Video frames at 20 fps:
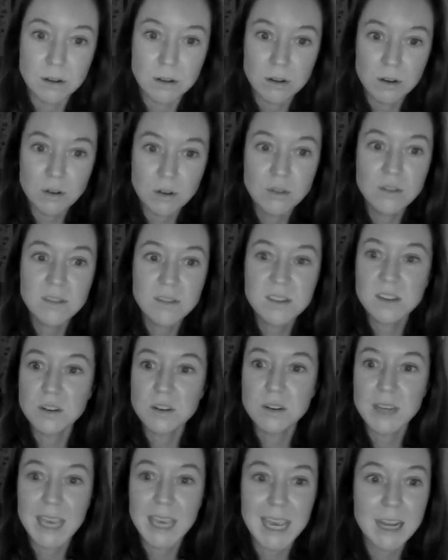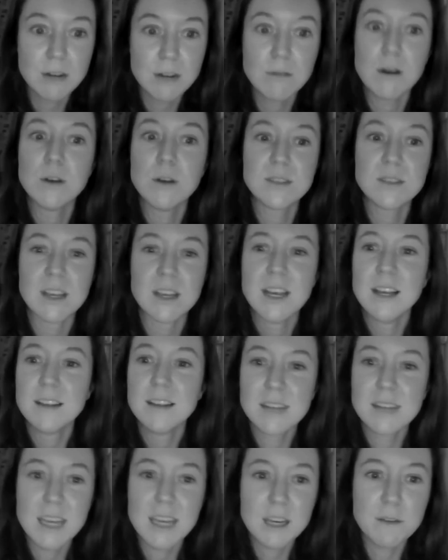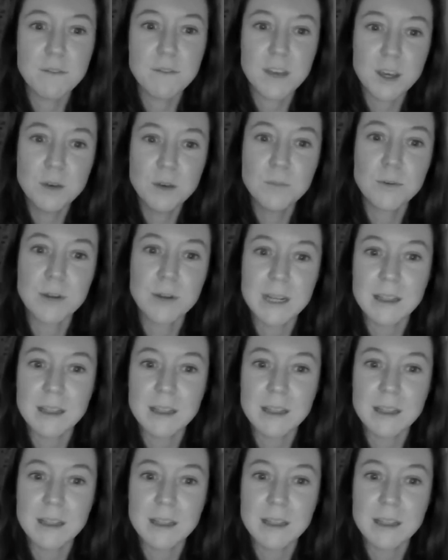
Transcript: Unsung heroes, sick of humoring